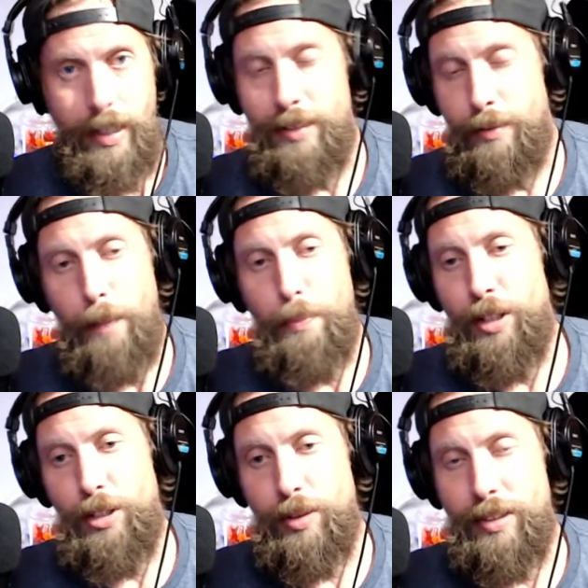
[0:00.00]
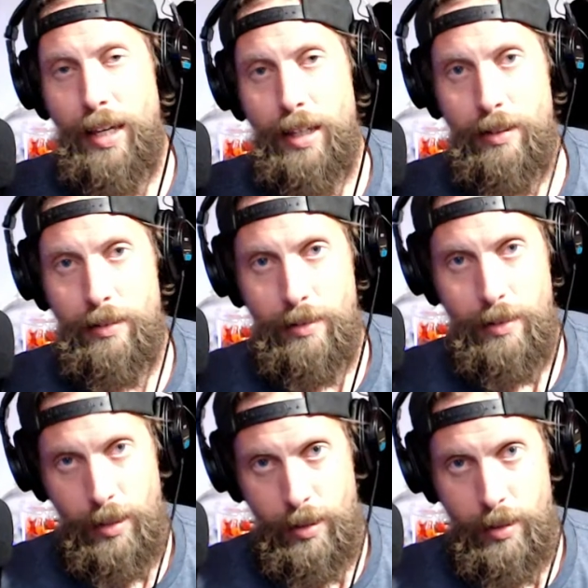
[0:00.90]
That's that picture was taken
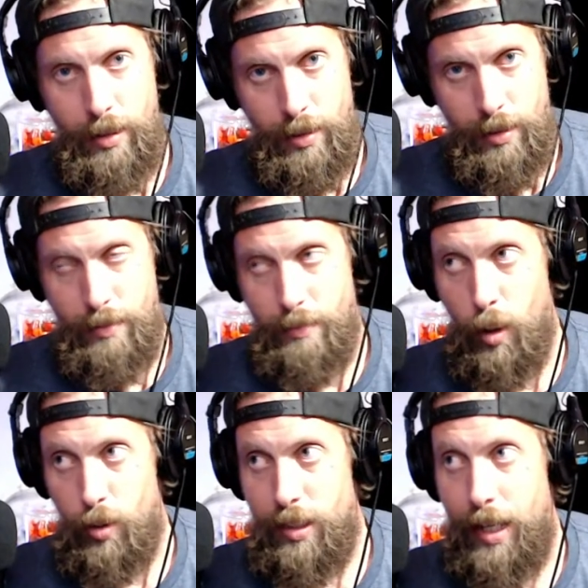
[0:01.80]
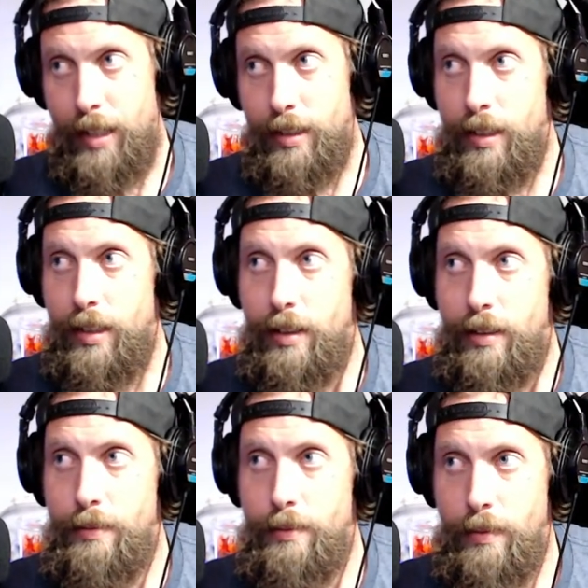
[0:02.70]
most likely in
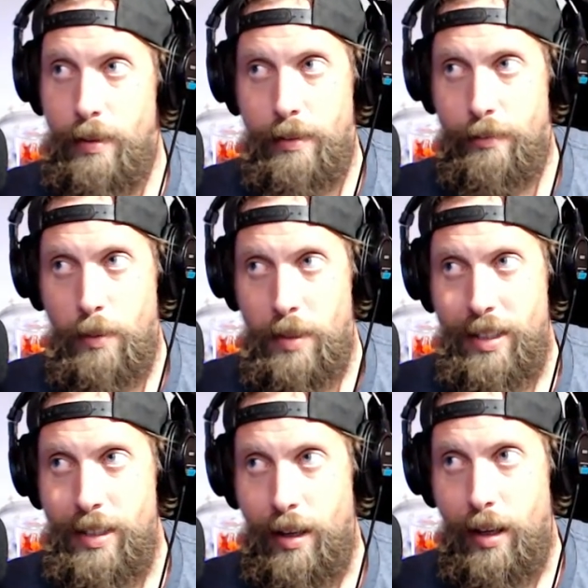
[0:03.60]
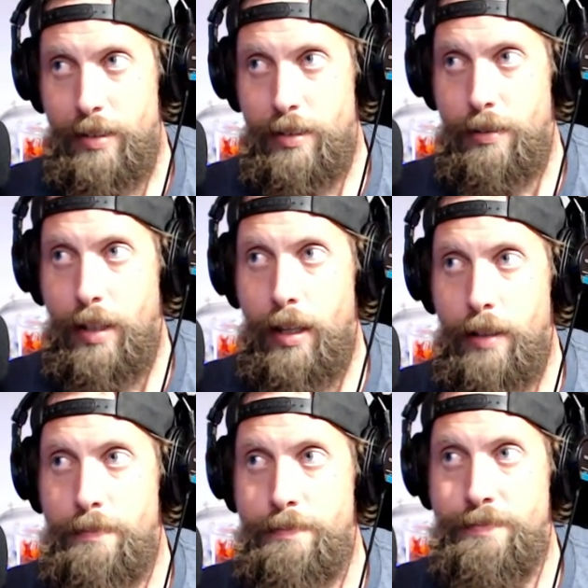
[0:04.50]
a from a kiosk,
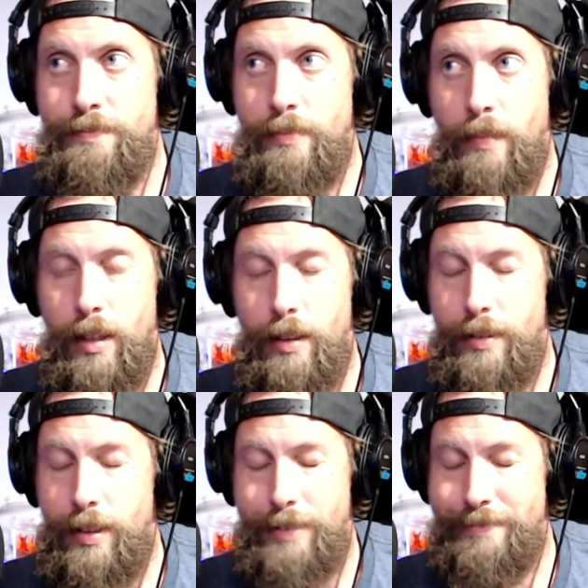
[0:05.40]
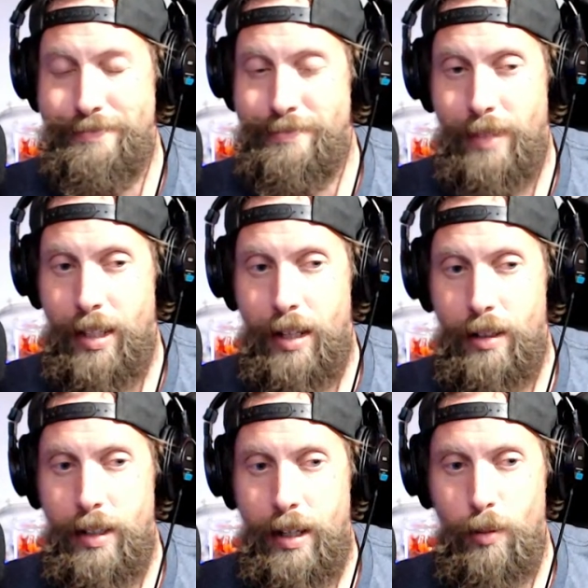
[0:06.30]
okay? Uh,
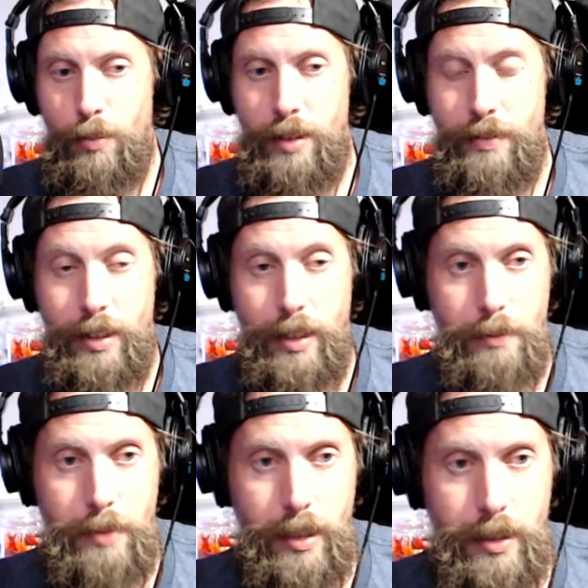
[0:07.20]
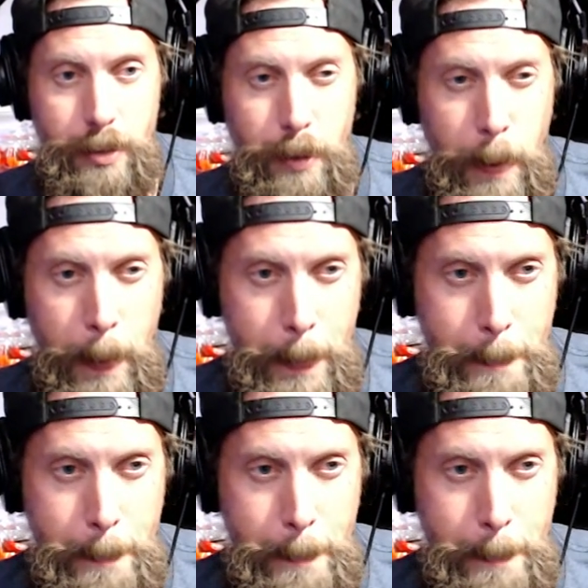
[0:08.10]
I, I don't believe any of that BS.